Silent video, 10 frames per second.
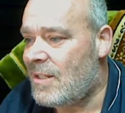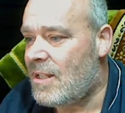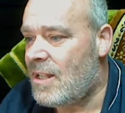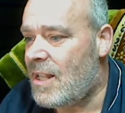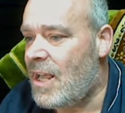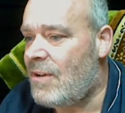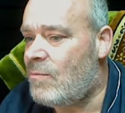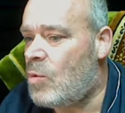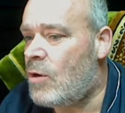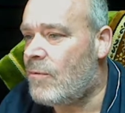They have
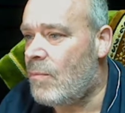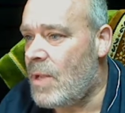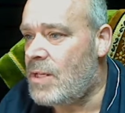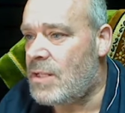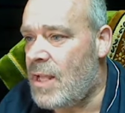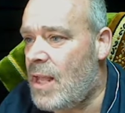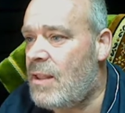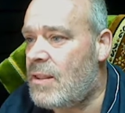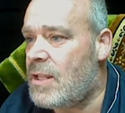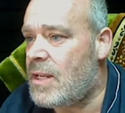more of a mental
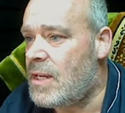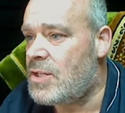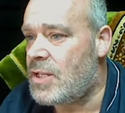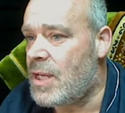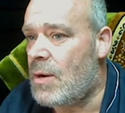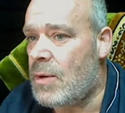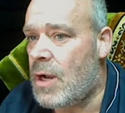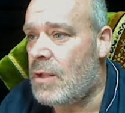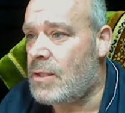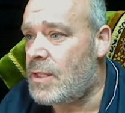health condition going
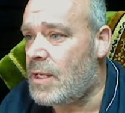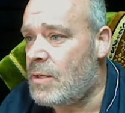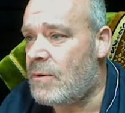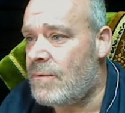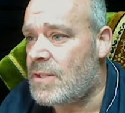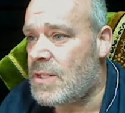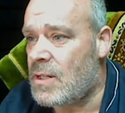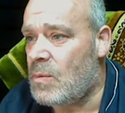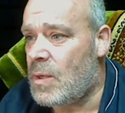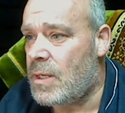on than they do a
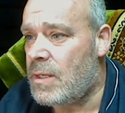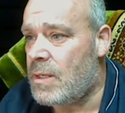physical one.